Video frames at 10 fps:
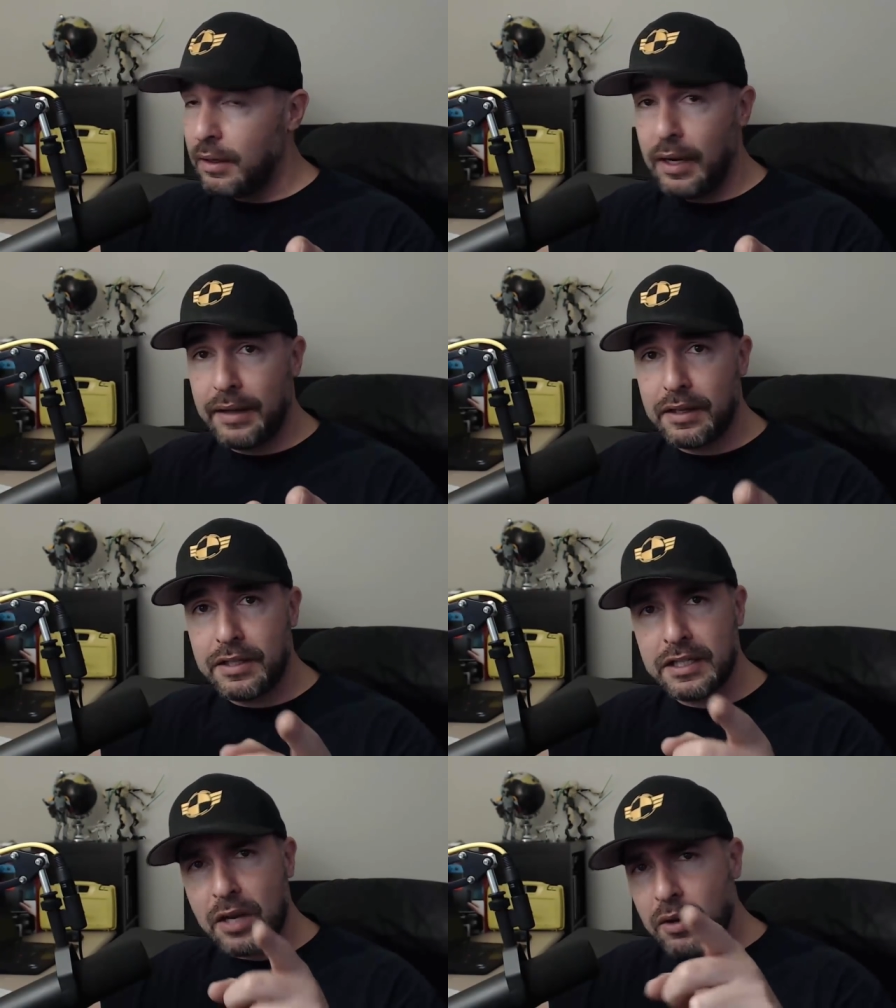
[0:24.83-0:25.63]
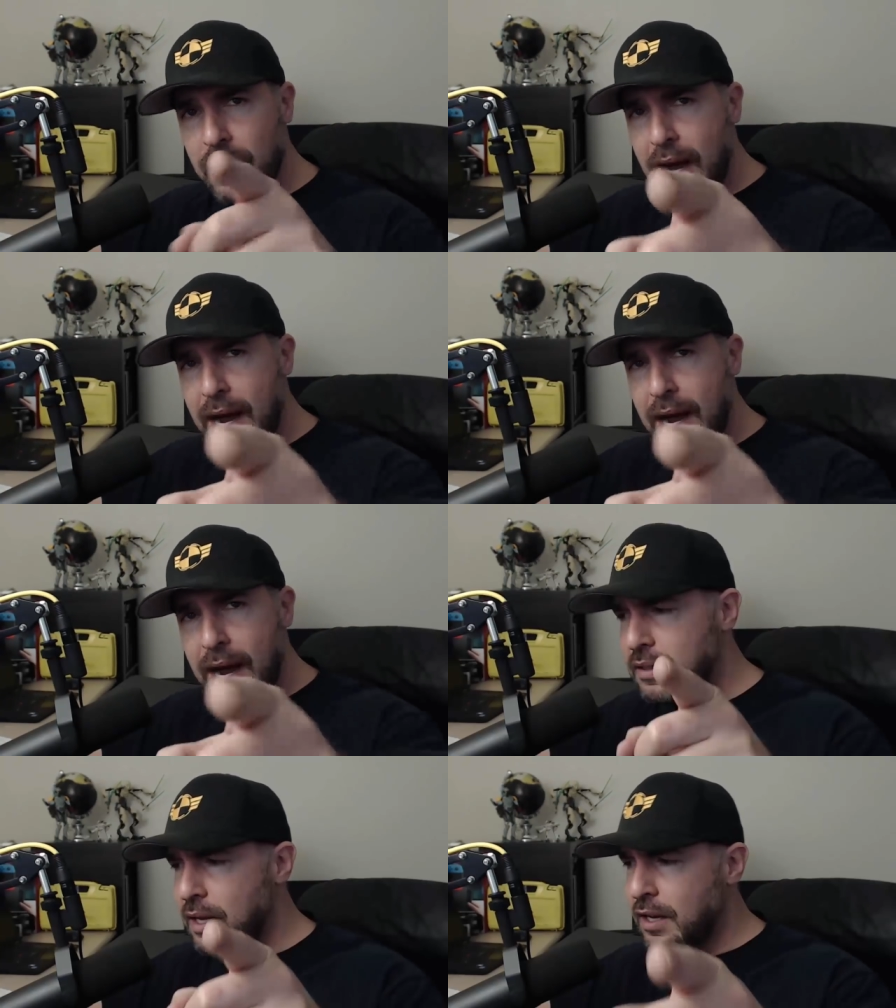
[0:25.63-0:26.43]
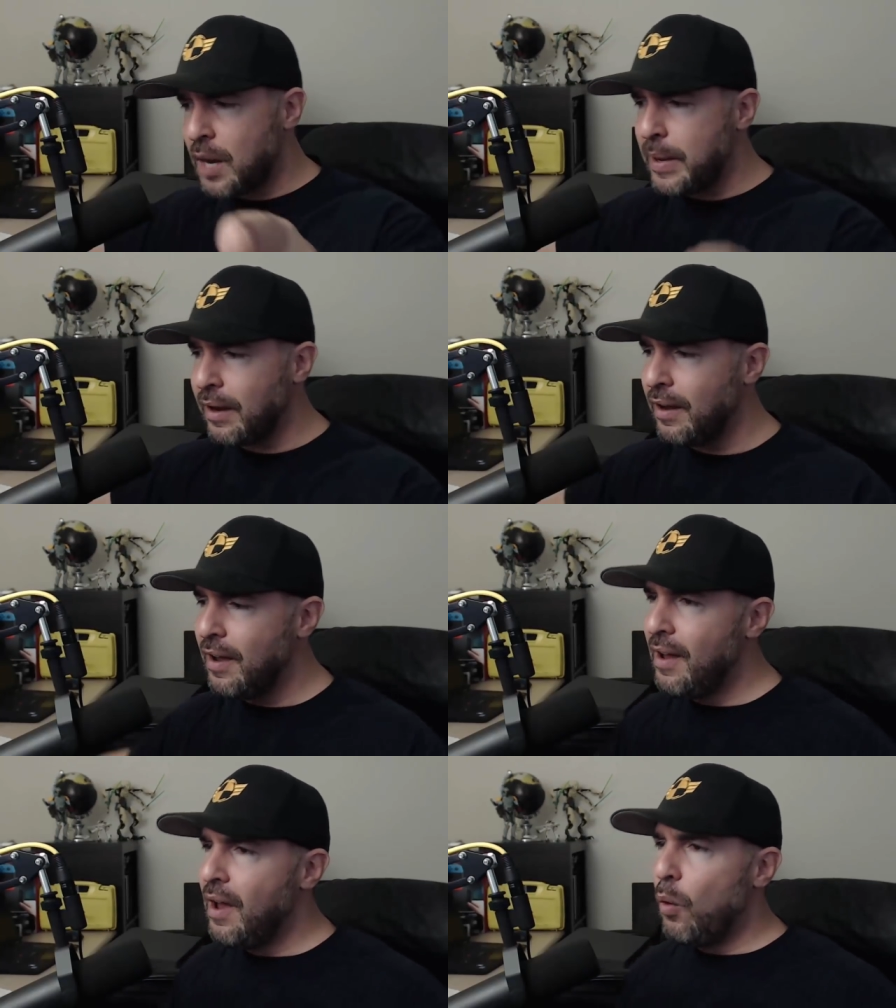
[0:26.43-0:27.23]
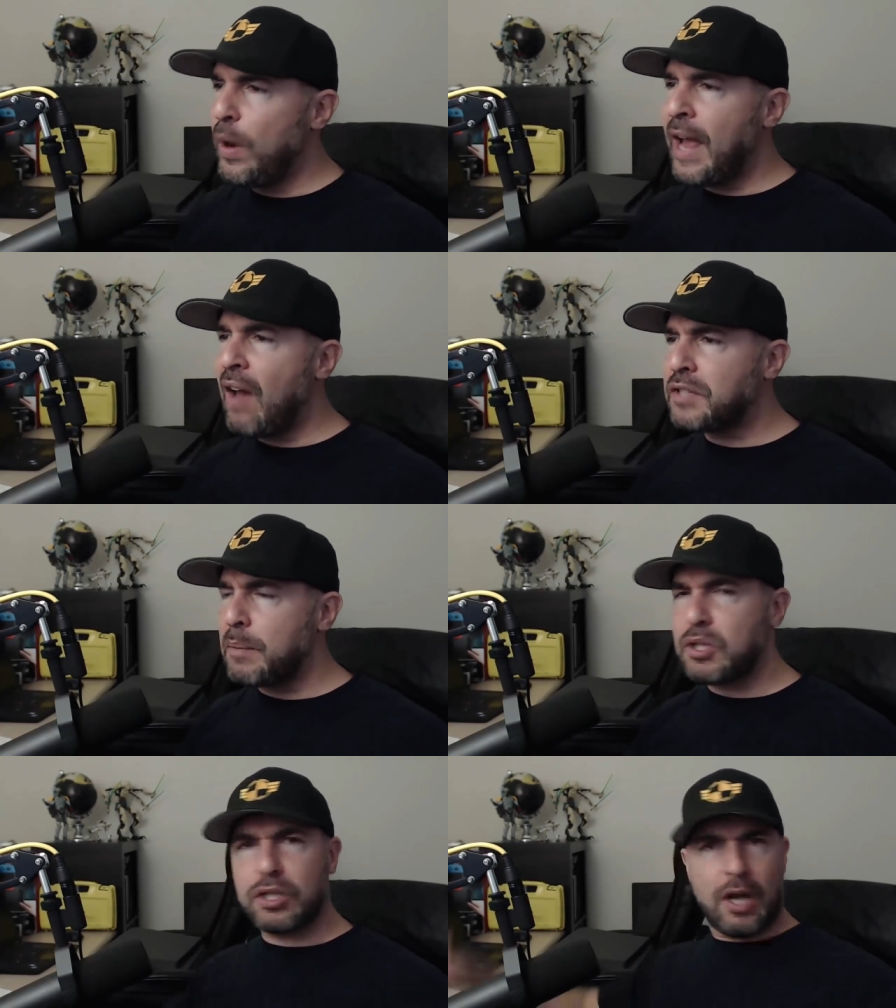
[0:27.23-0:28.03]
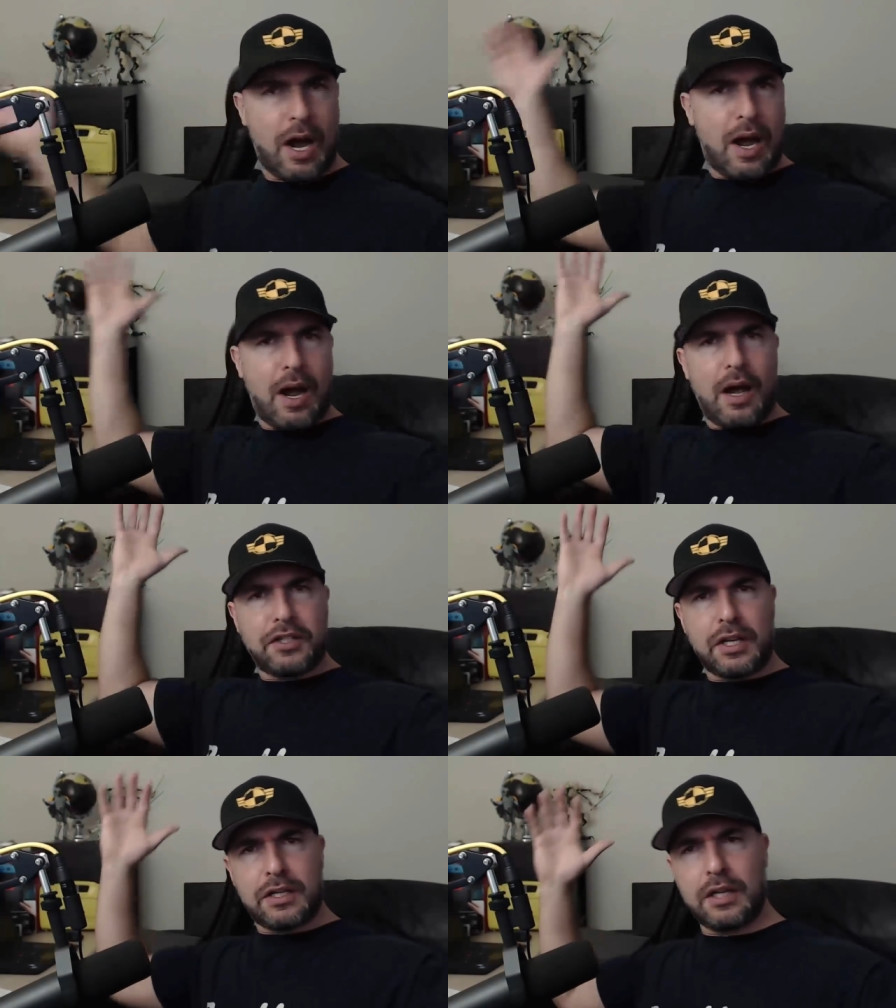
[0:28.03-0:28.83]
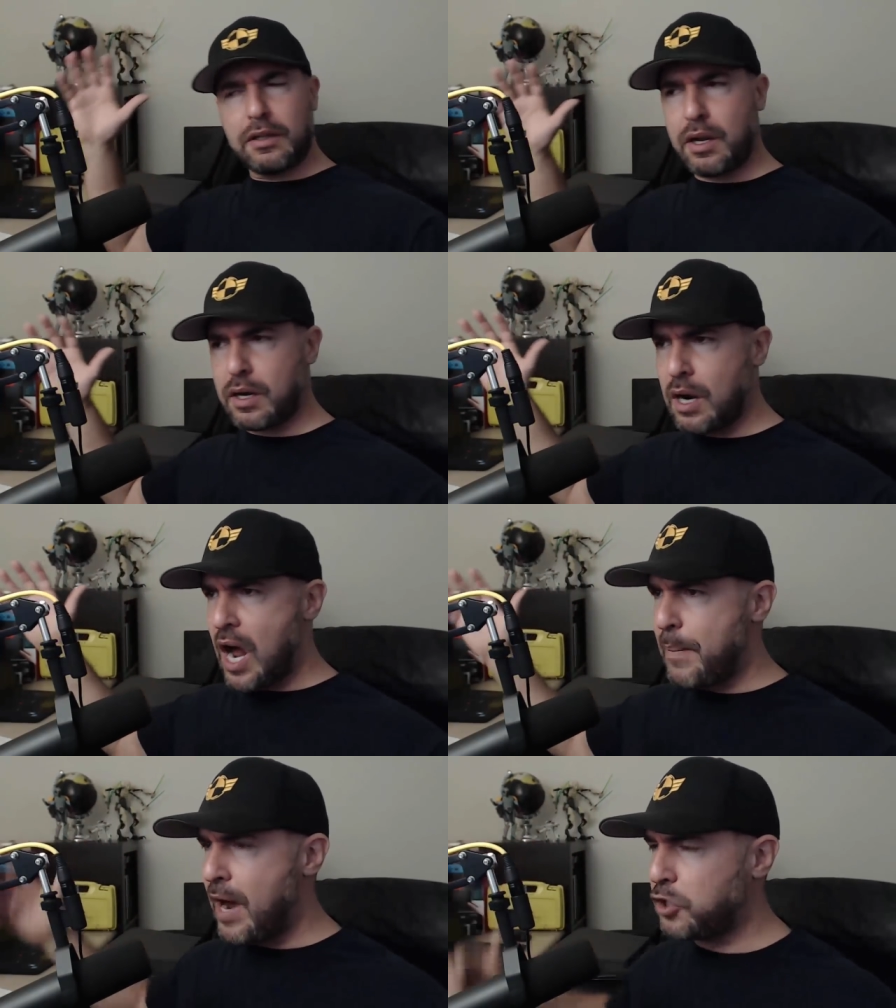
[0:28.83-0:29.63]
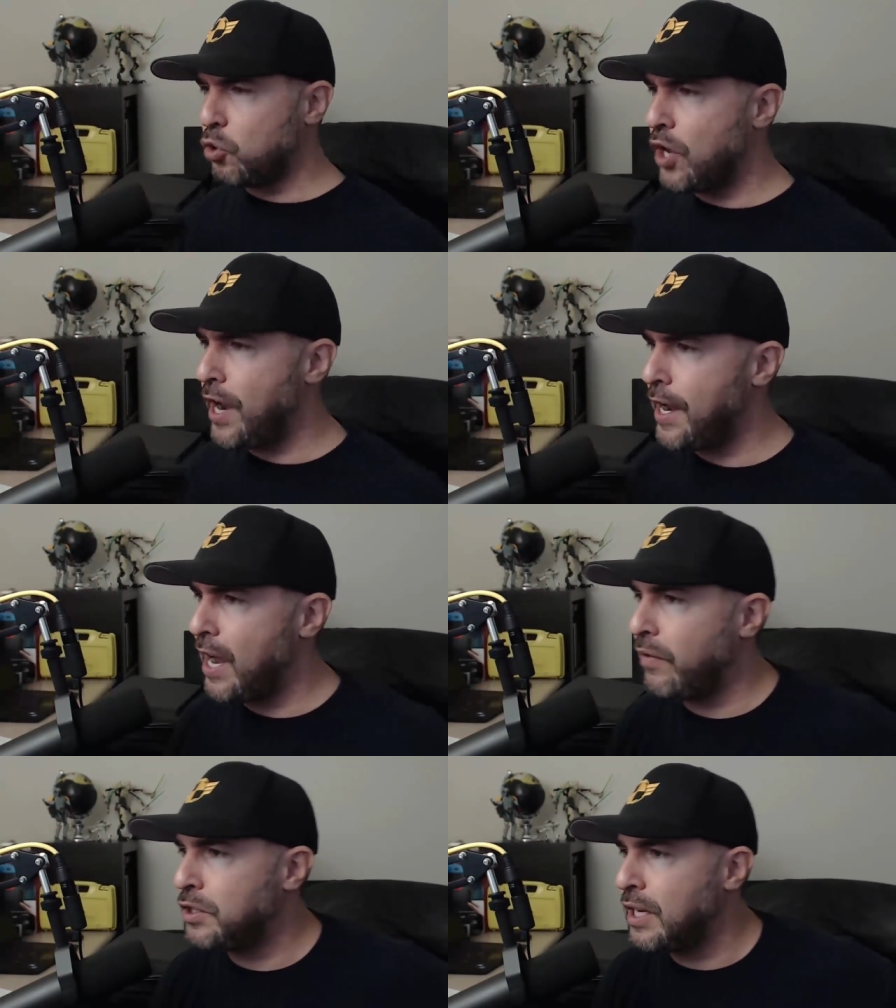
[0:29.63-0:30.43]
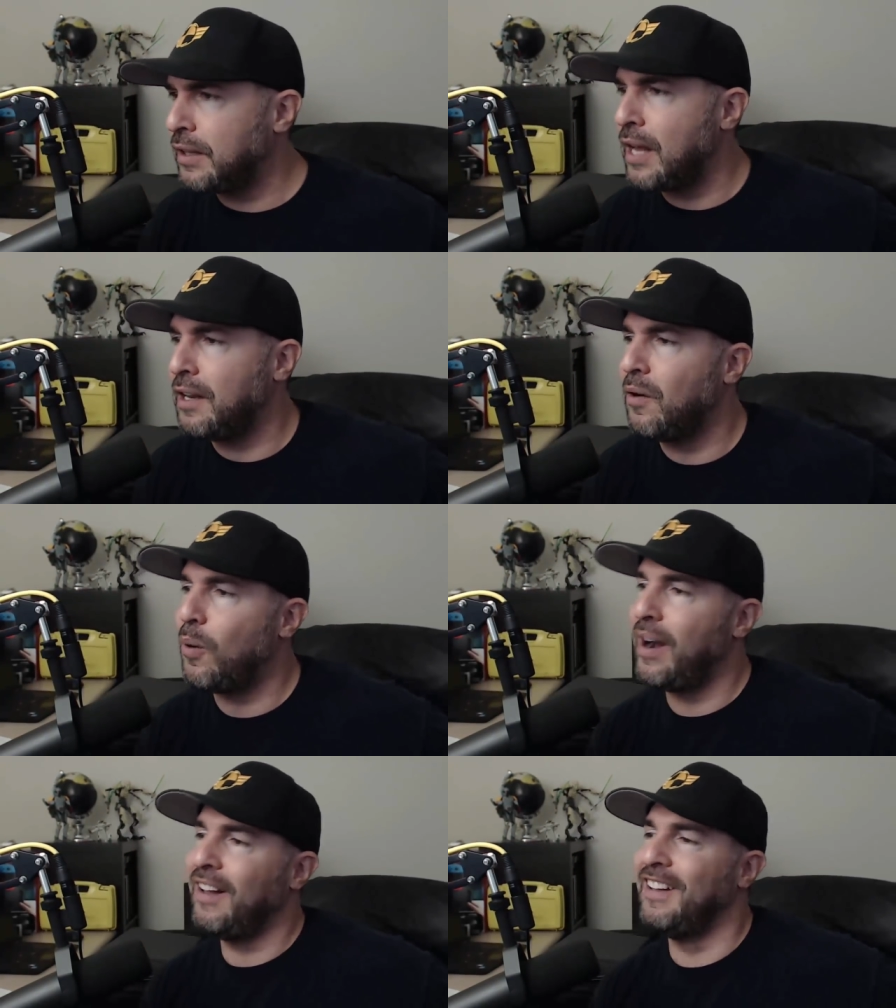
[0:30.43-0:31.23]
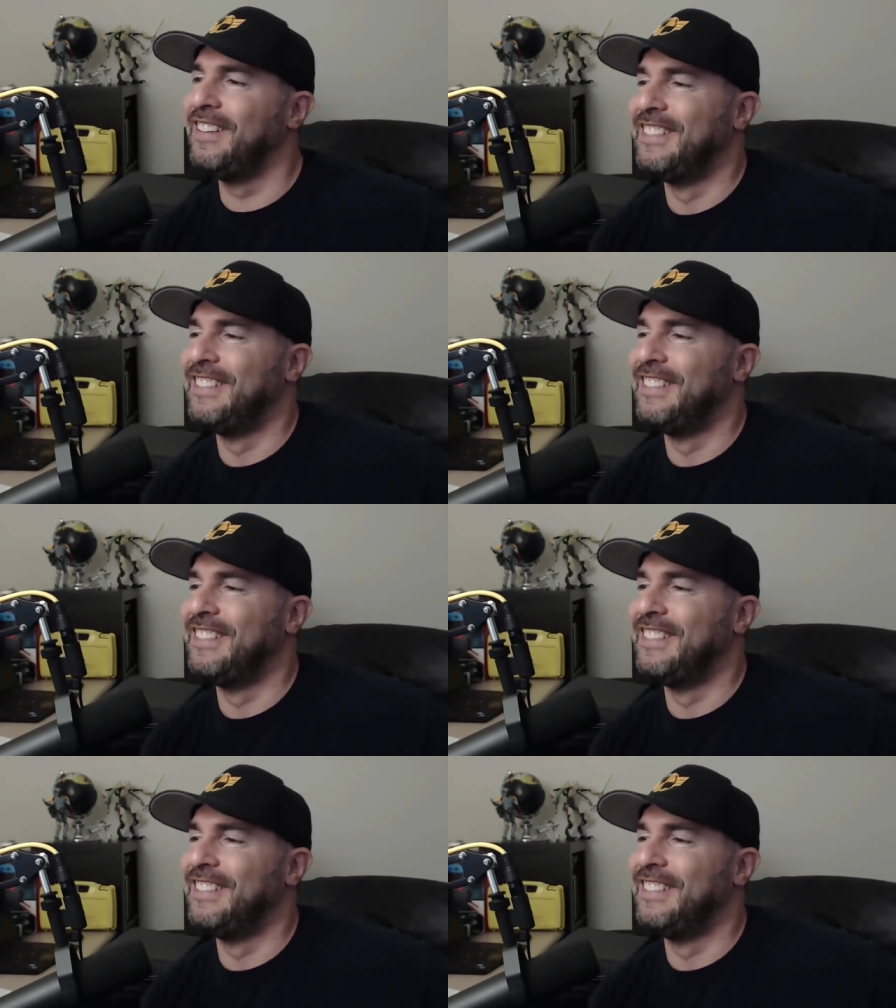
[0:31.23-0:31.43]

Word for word: And the 600i, is that coming? We have some Star Citizen drama today. I haven't said that in a while.